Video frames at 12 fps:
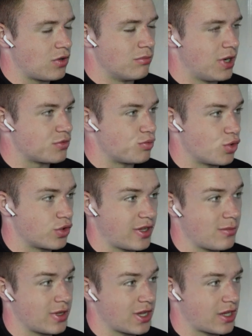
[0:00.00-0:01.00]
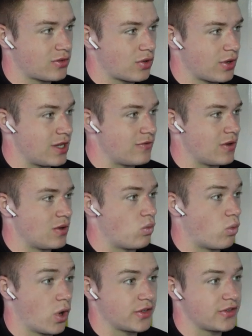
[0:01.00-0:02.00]
much more stimulus, or even
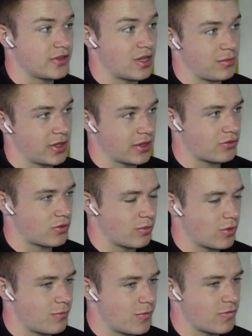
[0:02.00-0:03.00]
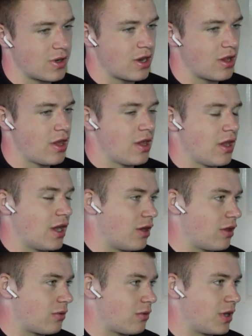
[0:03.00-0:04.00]
worse stimulus from the movement. In
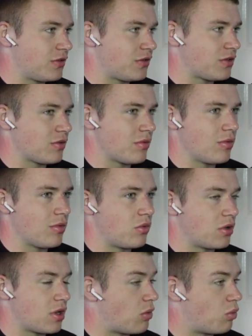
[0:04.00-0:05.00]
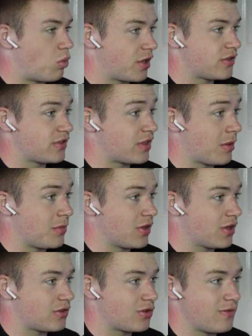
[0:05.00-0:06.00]
other words, a worse
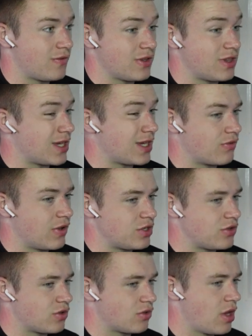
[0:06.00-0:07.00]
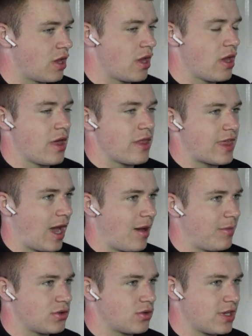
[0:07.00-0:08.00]
stimulus to fatigue ratio. That
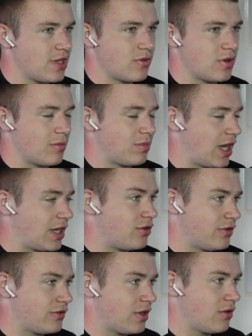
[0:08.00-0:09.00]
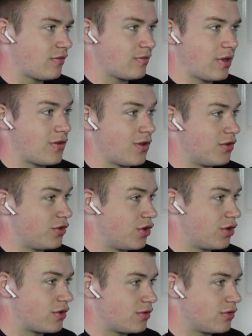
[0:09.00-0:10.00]
might not even apply to yourself. If you're
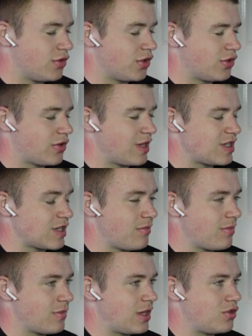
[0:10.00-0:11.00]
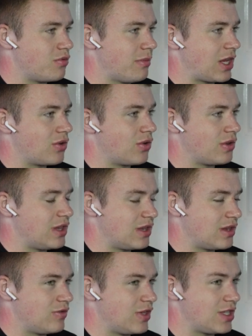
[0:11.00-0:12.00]
new to the gym, then you might not
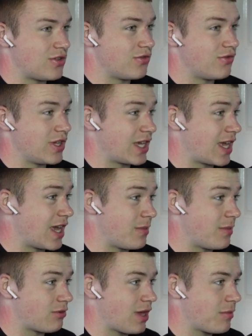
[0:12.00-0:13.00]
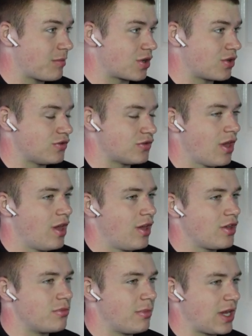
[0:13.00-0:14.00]
need to really care about that, because
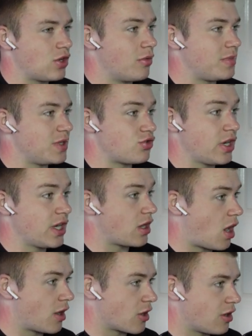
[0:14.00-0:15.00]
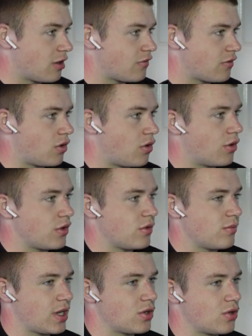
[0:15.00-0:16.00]
you might not be training hard enough, or you
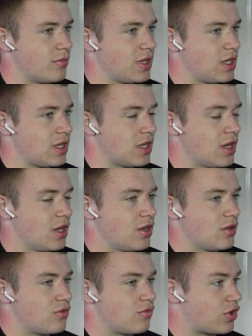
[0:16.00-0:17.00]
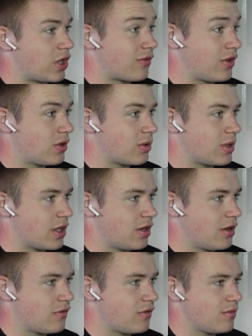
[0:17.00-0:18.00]
might not be training frequently
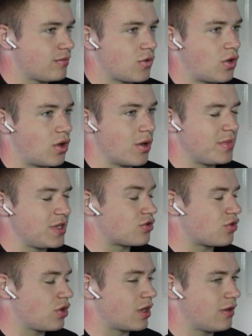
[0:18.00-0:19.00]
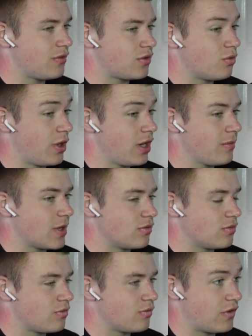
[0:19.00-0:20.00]
enough, or be strong enough to worry
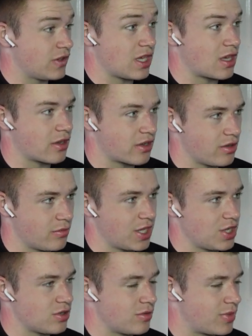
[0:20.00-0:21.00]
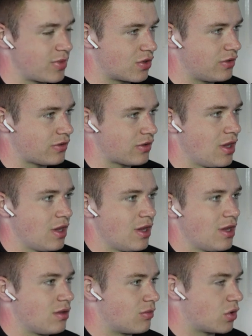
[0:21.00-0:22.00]
about fatigue accumulation, because
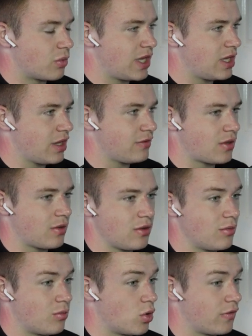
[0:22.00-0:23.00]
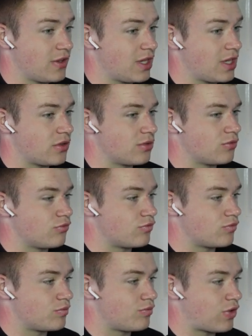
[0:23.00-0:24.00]
the more weight you lift, the more fatigue you'll
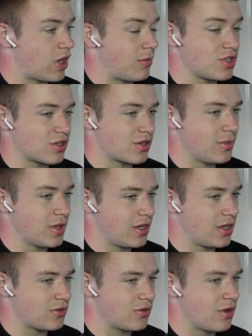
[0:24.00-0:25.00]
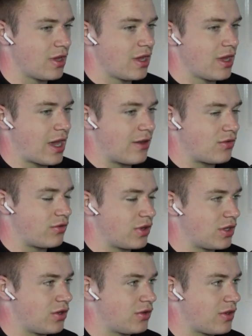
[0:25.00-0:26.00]
pretty much accumulate. So if you're
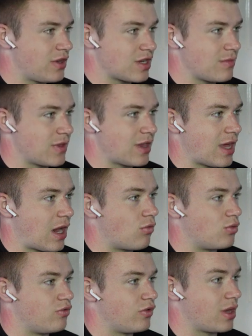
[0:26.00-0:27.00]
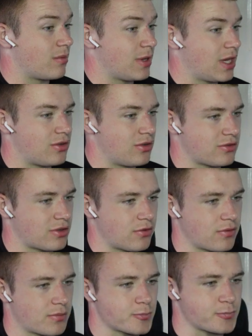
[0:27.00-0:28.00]
really new to the gym, then that won't really apply to
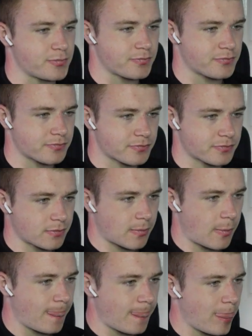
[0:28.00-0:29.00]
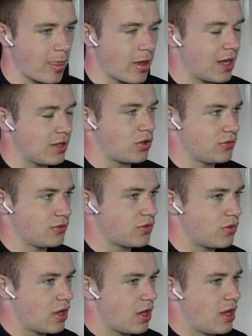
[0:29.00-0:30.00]
yourself. And
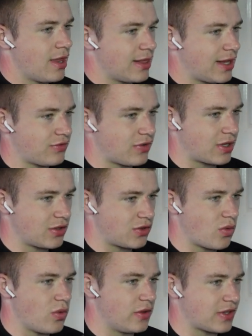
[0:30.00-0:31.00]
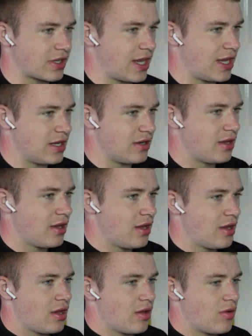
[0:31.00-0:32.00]
also, the last thing I'd do is, again,
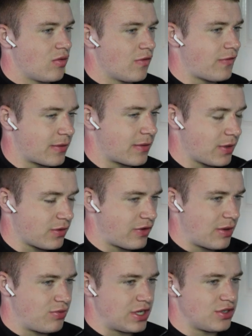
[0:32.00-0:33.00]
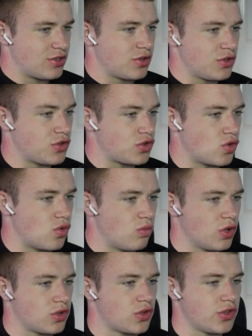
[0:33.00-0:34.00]
think about the rep range. You don't
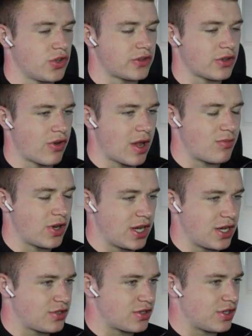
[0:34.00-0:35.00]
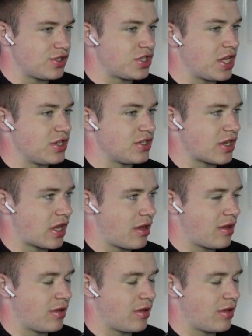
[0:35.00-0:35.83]
want to use a rep range and change it,